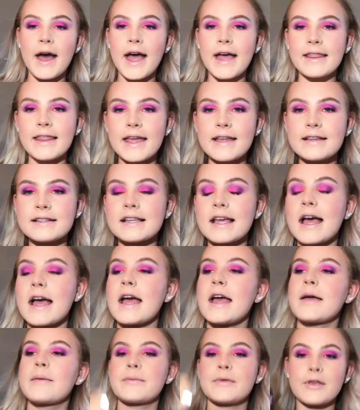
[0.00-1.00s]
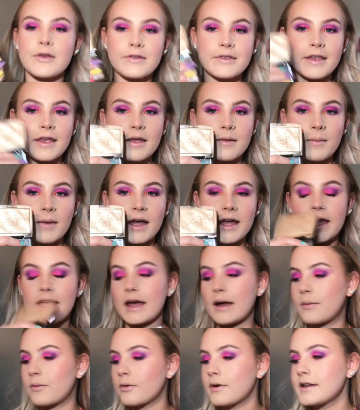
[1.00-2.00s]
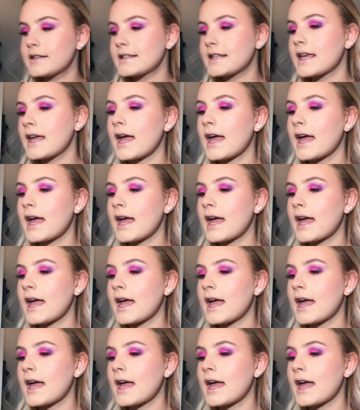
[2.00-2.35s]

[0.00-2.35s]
Highlight time using my Amrezy